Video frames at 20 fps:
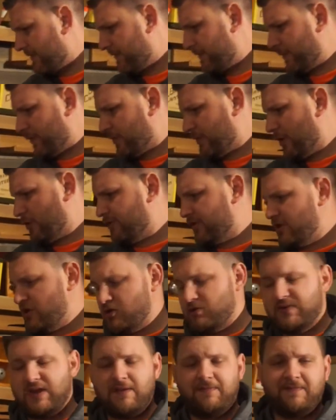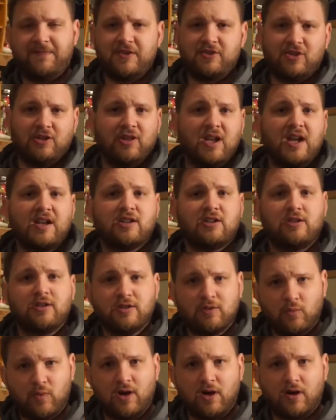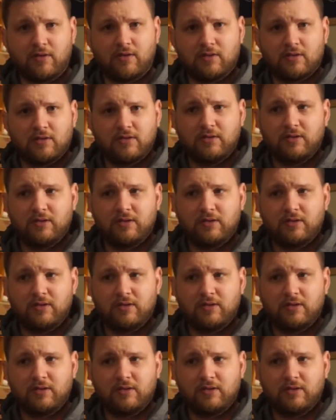For those of you that fish a lot of clear water,